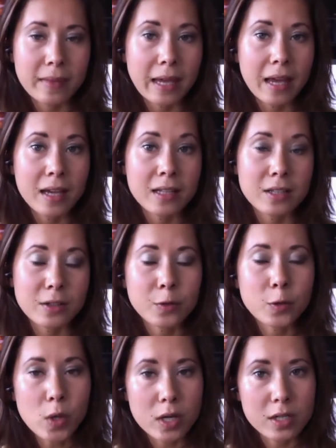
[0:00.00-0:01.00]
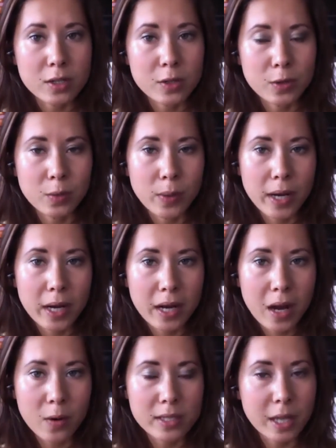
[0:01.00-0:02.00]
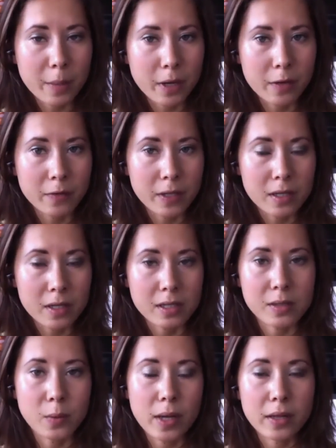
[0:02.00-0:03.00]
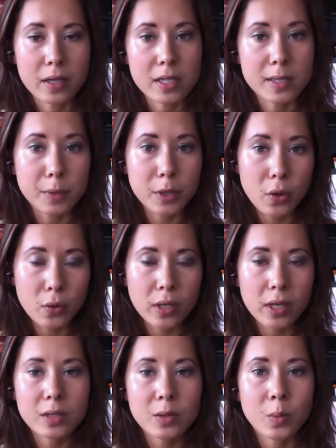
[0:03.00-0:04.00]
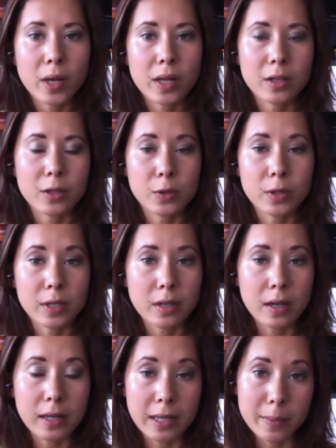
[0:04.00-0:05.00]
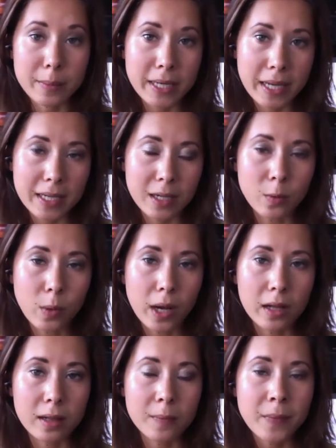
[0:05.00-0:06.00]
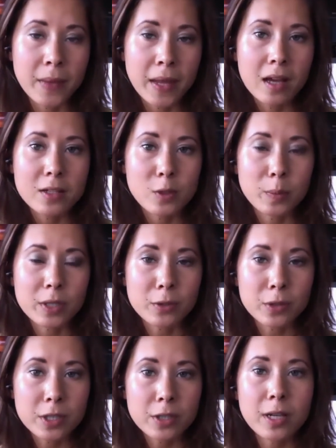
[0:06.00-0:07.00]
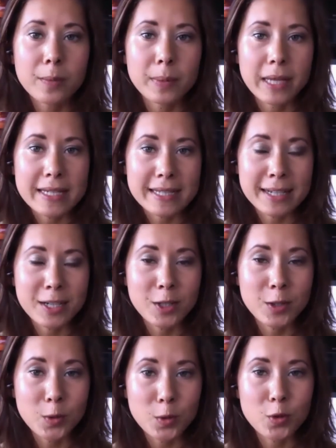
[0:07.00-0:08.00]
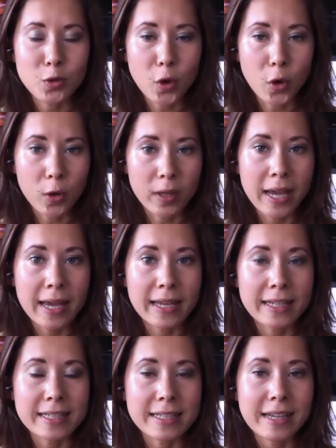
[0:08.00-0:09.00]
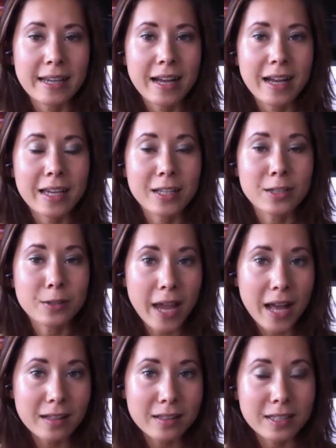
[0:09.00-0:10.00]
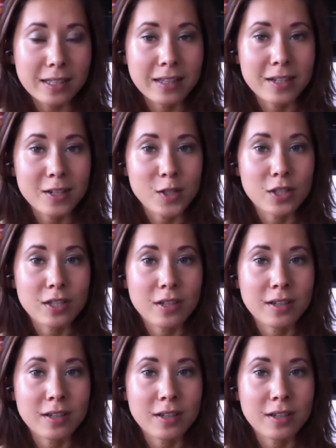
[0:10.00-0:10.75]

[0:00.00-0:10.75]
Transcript: and of course to the way our stomach feels, whether it's bloated, whether you're eliminating well. So bacteria plays a huge role, and in reality there's